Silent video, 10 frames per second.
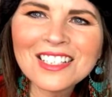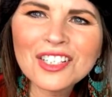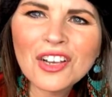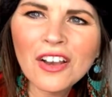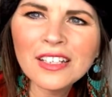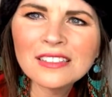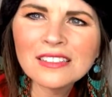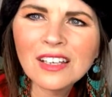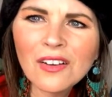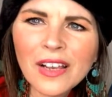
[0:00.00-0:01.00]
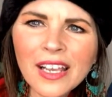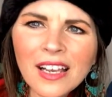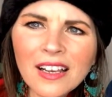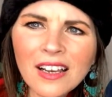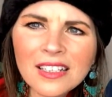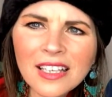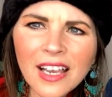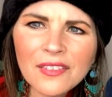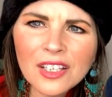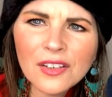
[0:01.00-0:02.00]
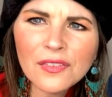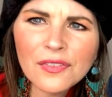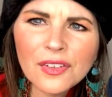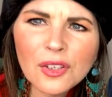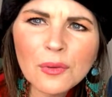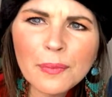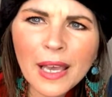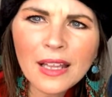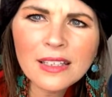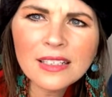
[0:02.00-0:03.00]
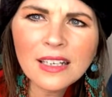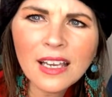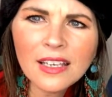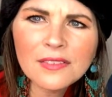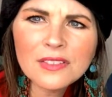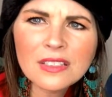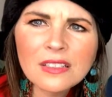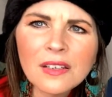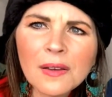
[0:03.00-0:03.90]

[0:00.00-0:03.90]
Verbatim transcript: sean okay i got gavin a few palette knives